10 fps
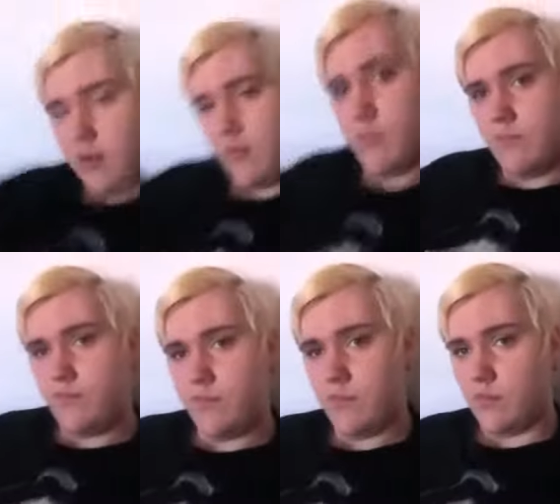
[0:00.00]
um,
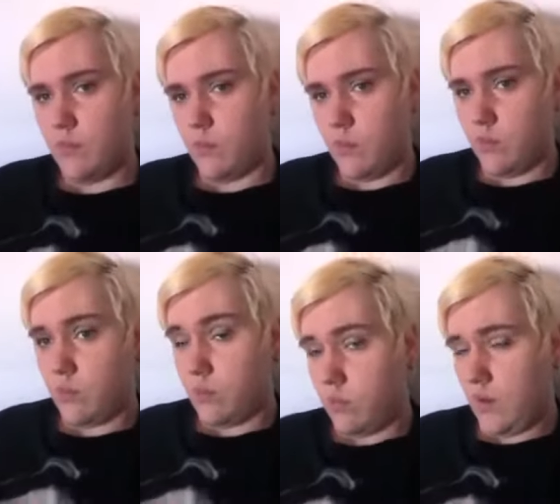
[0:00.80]

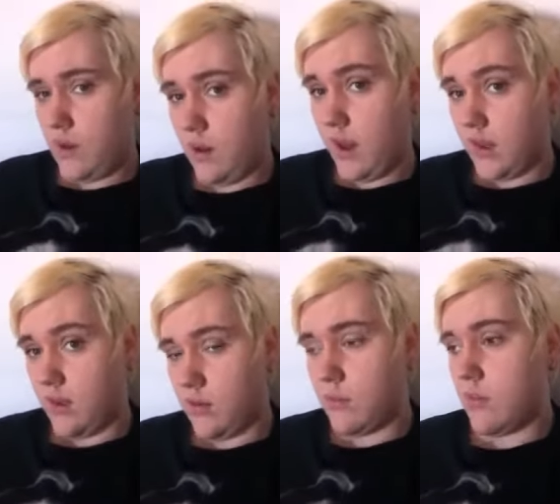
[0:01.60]
that you
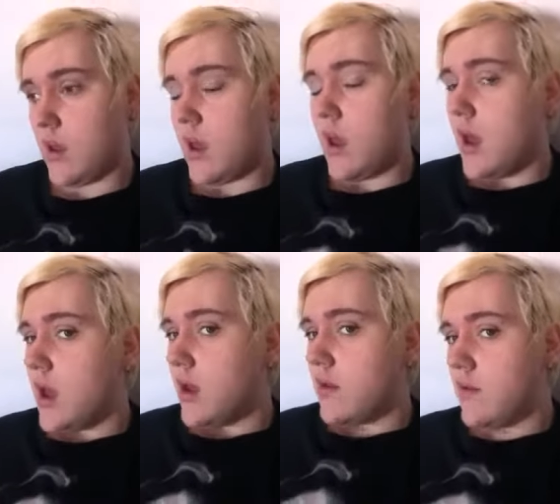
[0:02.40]
like them
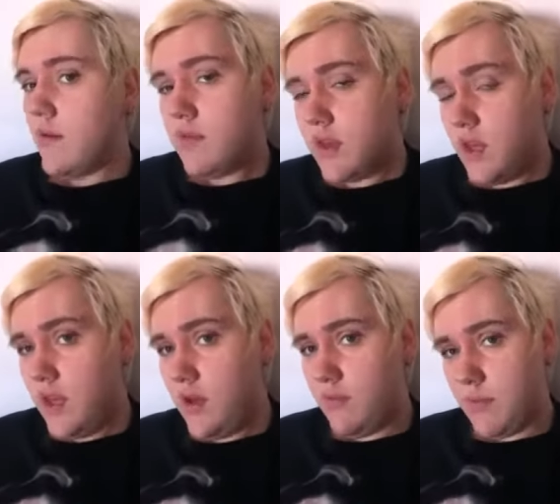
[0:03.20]
because I'm
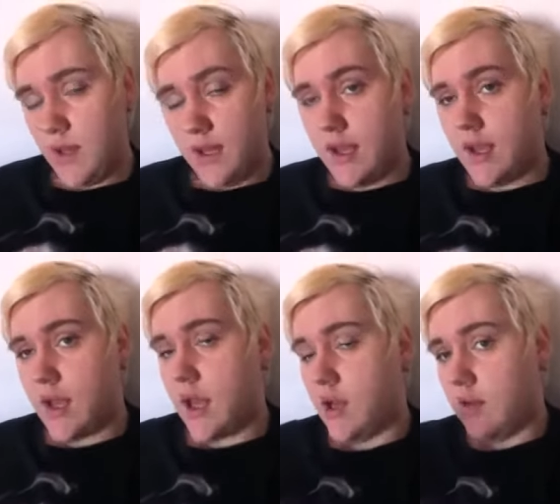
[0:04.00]
thinking of
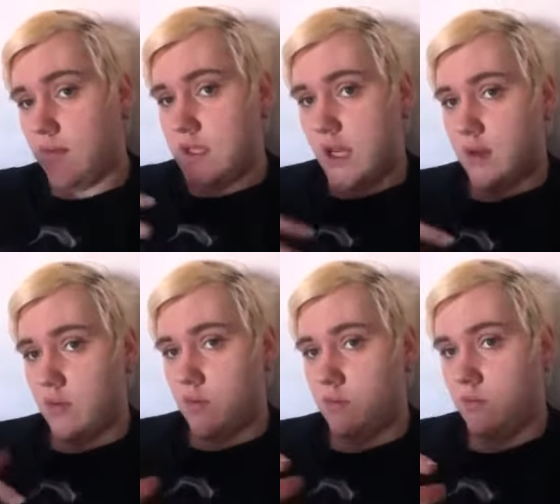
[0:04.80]
making another
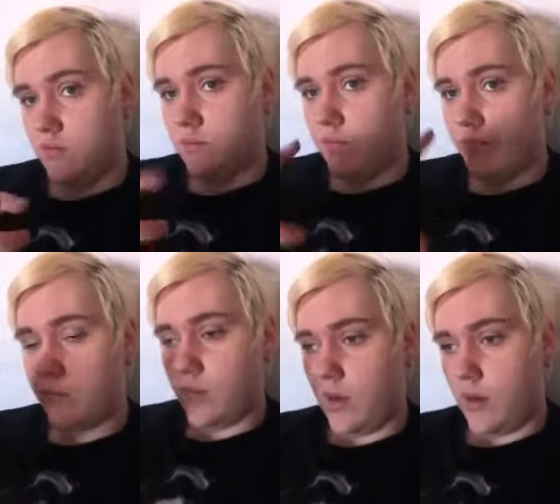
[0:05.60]
channel
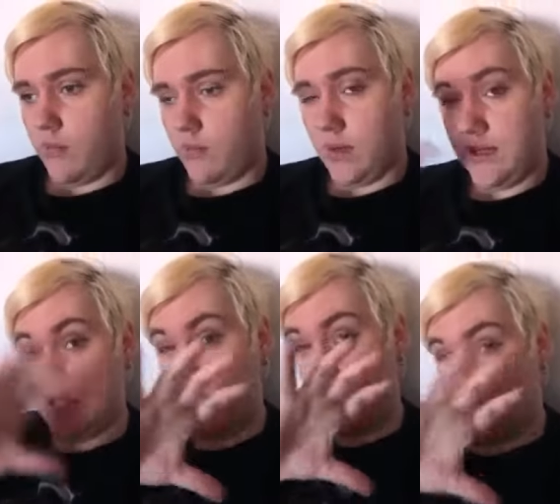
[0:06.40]
um,
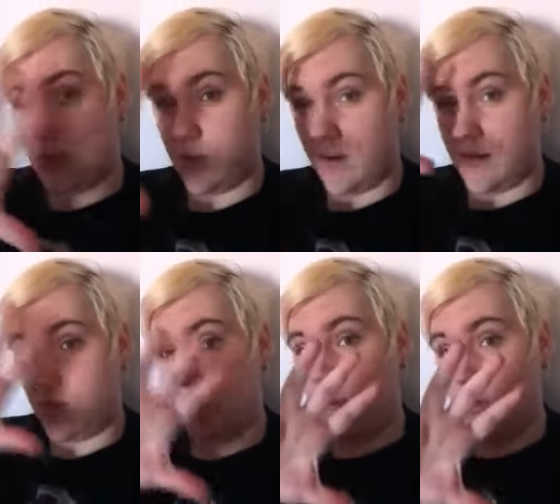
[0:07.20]
linked to this one
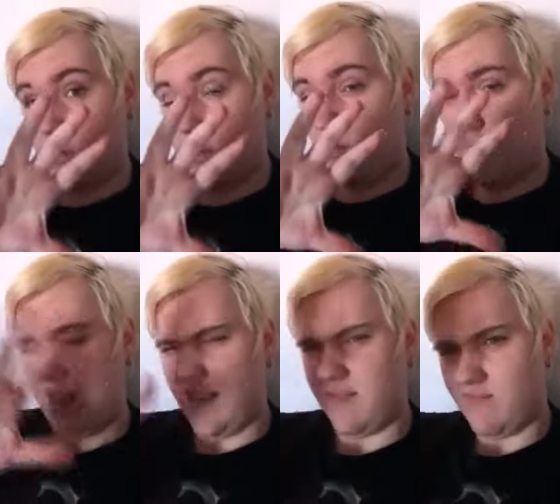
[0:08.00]
as well. So
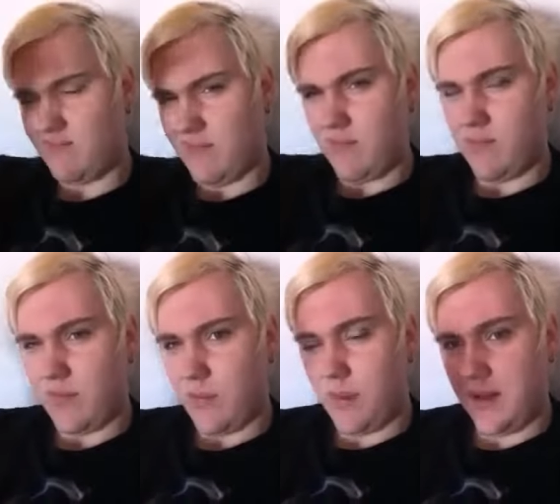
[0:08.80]
like
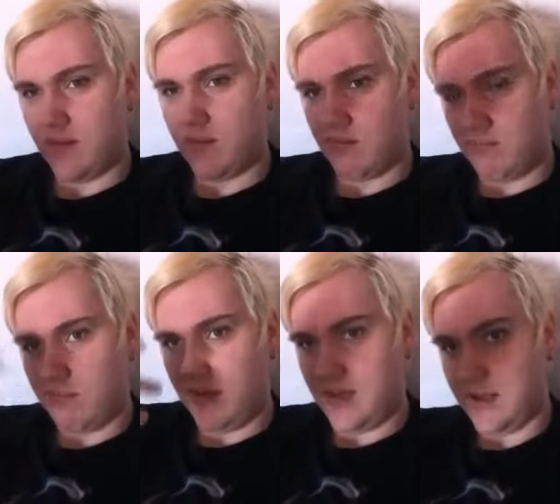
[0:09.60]
they'll be
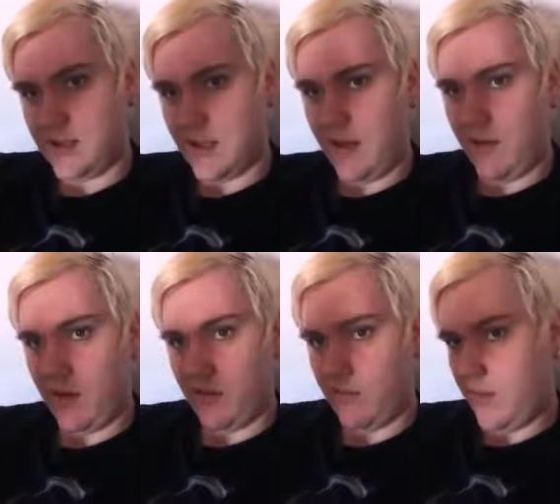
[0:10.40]
linked
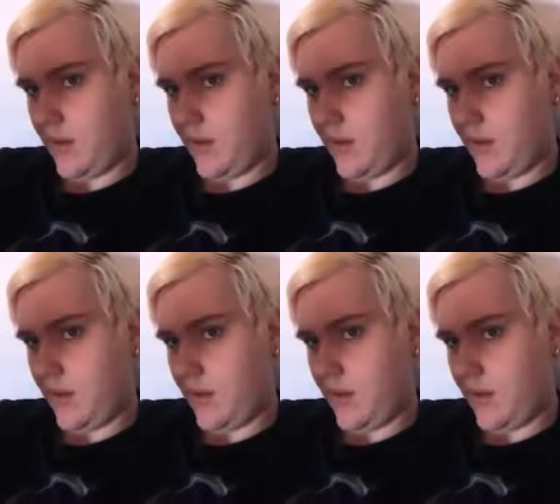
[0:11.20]
together.